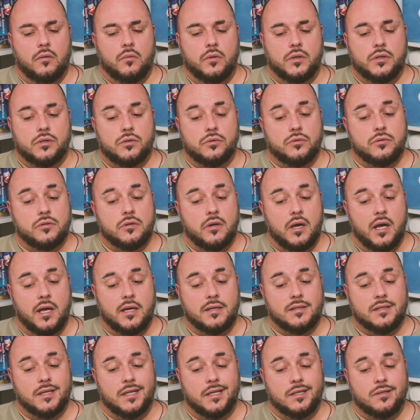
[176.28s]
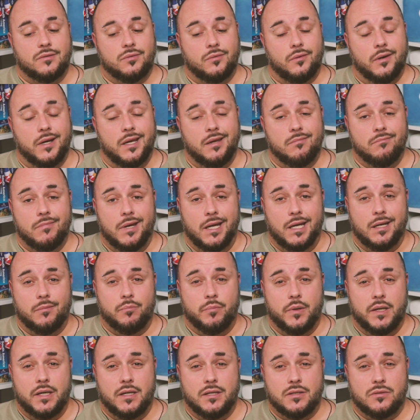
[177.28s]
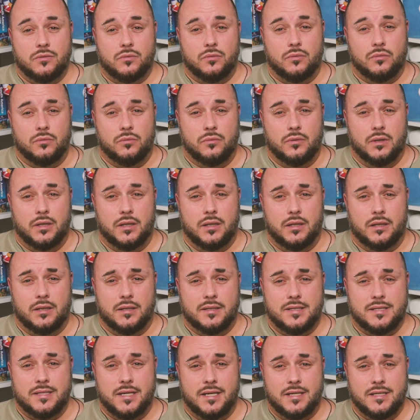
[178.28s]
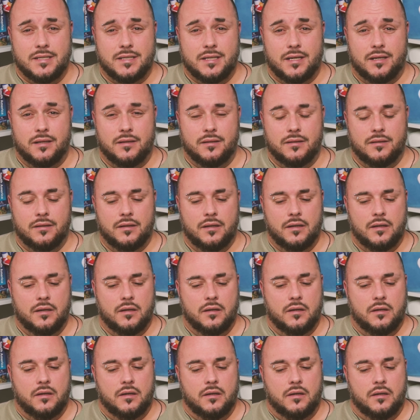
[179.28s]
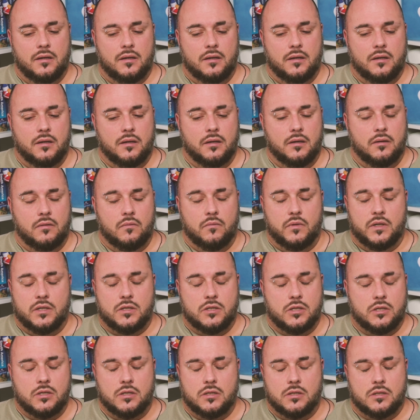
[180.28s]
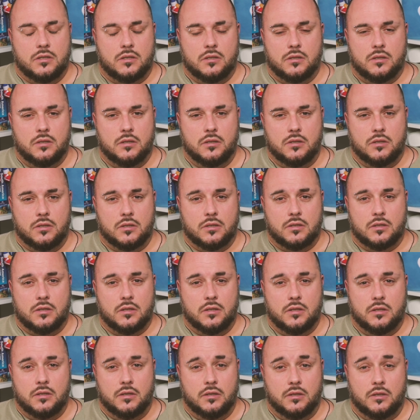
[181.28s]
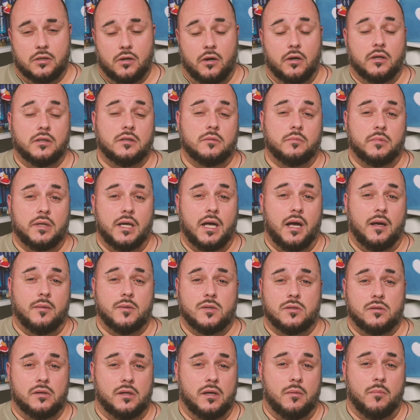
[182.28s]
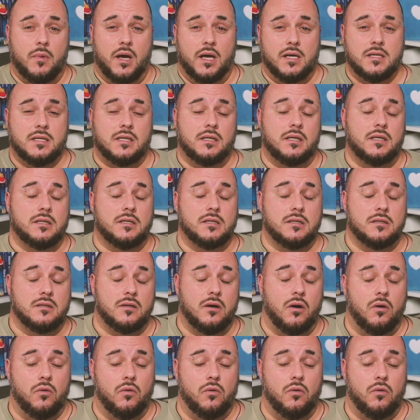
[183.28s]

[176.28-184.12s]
which also has a twenty megapixel uh, sensor, which is just going to be absolutely amazing. This is the